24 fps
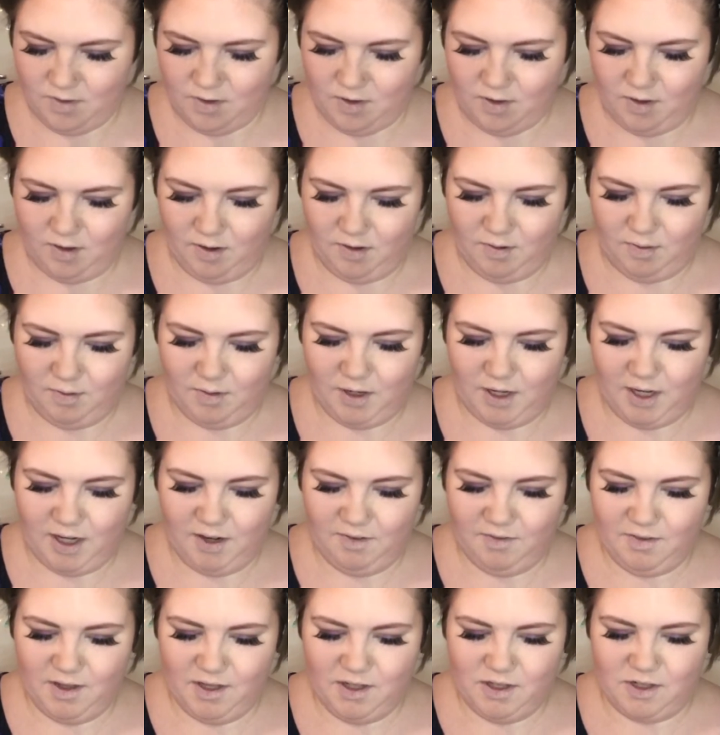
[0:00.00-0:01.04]
So I'm gonna
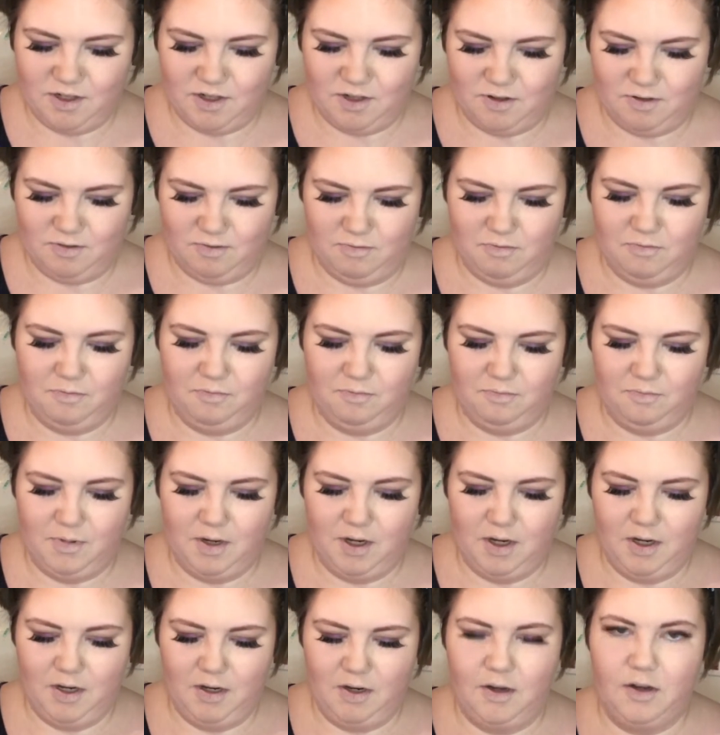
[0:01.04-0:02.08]
give this a shot. Ooh.
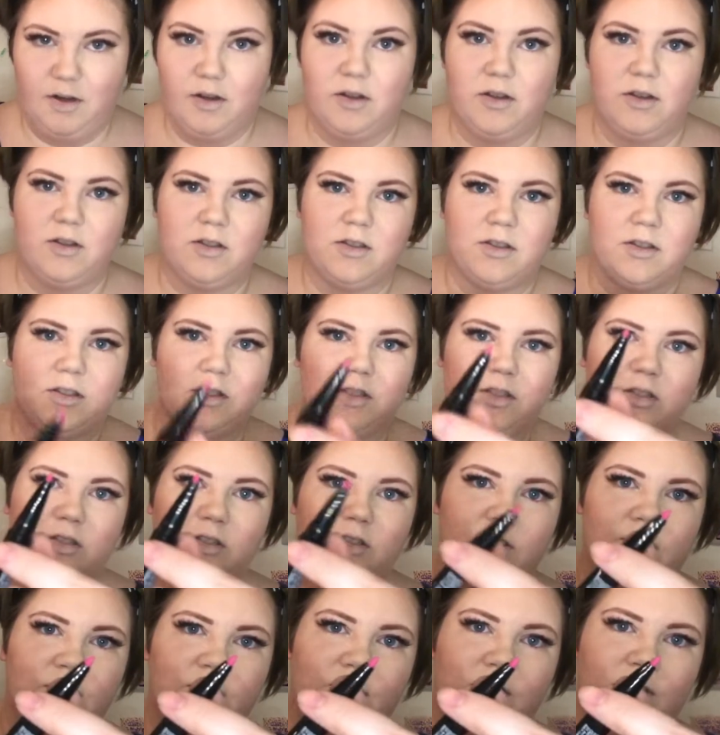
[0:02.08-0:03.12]
So
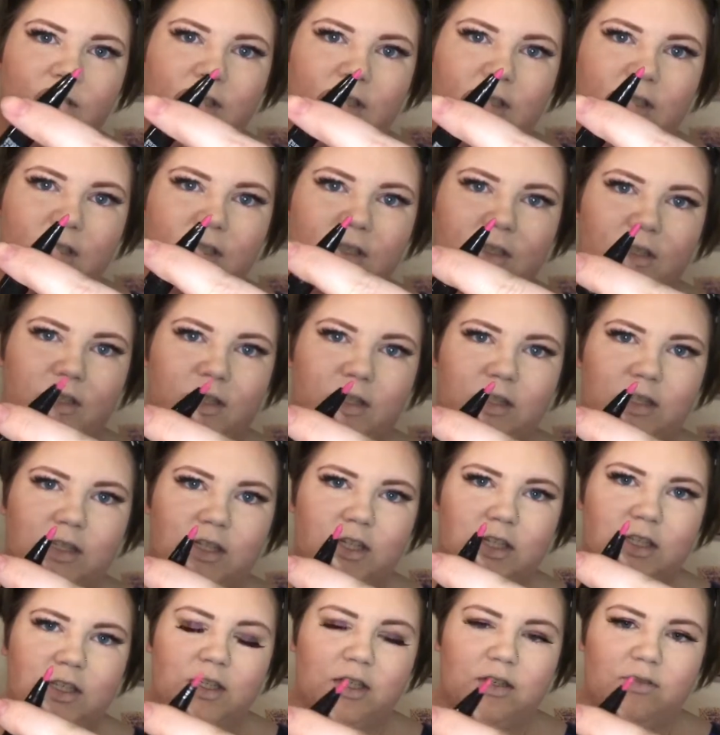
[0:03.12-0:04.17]
let's
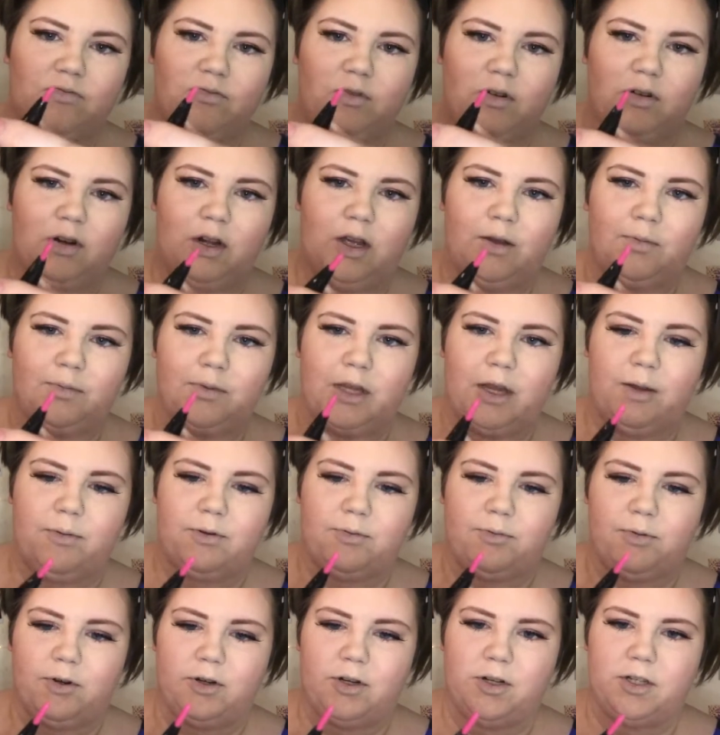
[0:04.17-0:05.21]
just roll it up, see how
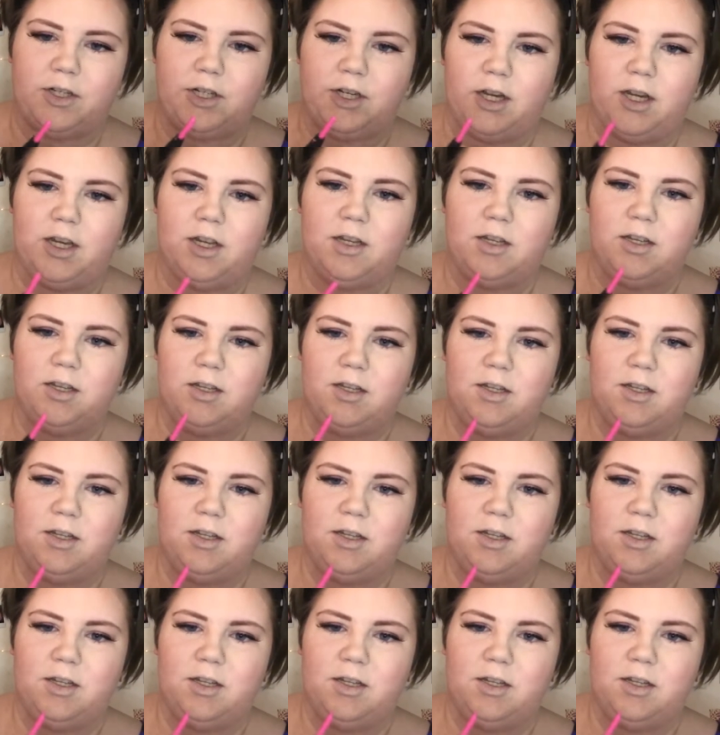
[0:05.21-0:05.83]
much product you get.